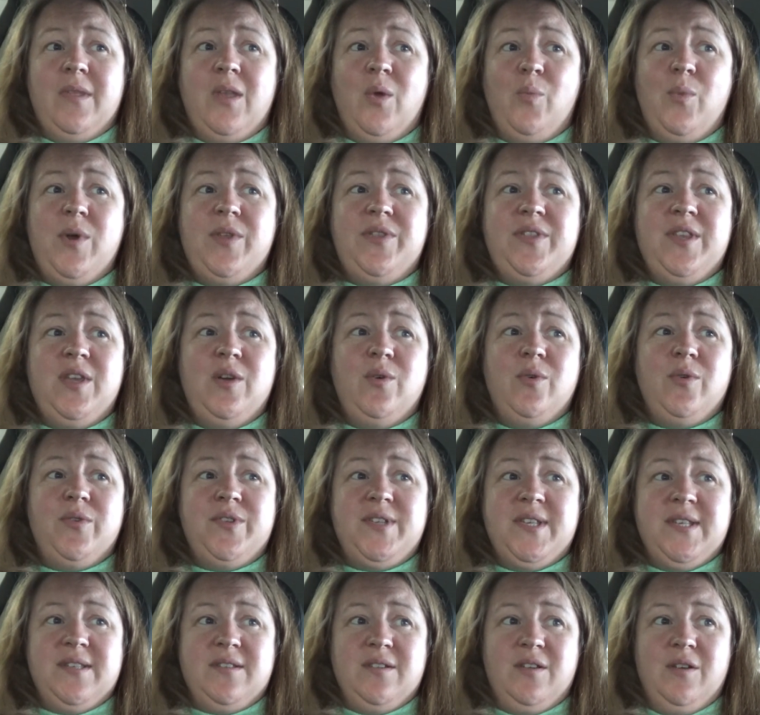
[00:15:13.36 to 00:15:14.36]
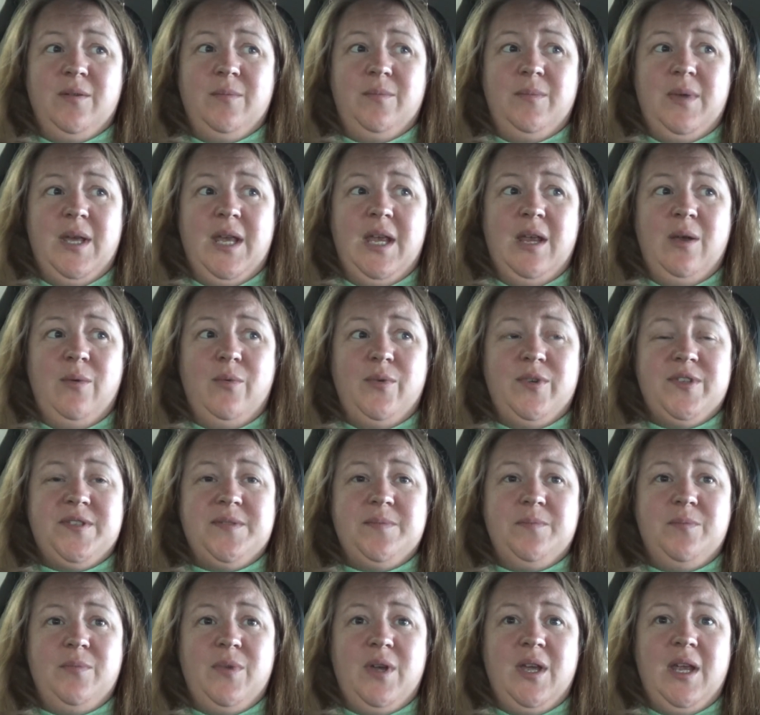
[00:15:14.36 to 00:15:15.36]
With the autism, it
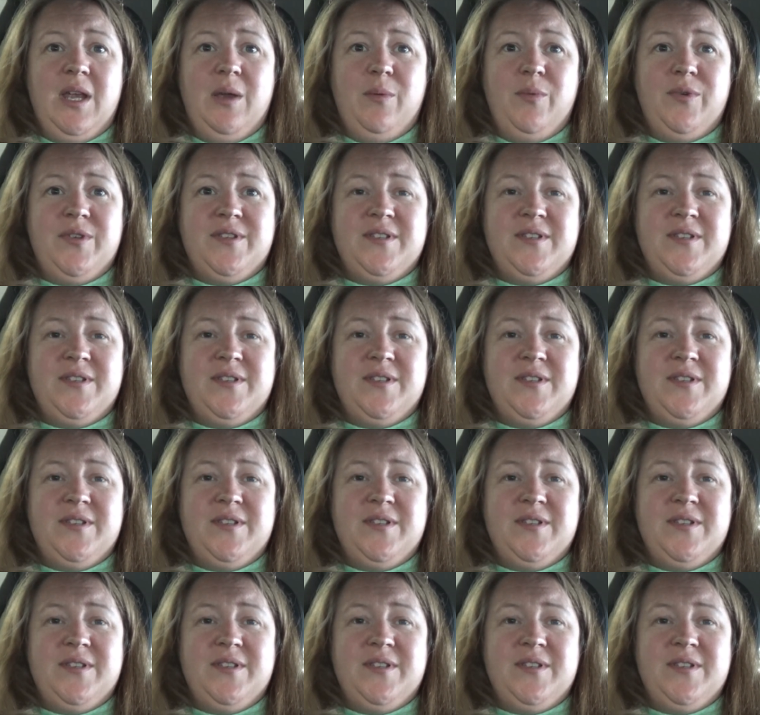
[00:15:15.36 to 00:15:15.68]
was I